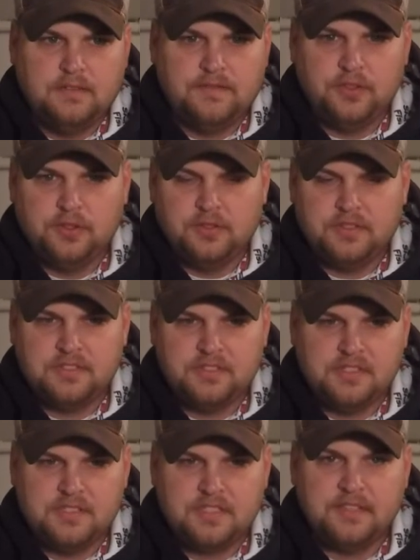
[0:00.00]
flukes
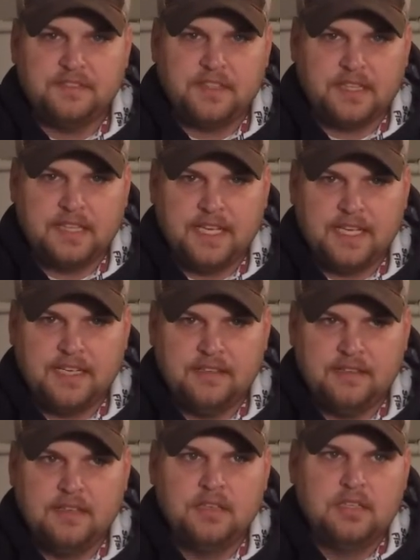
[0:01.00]
and stuff like that. And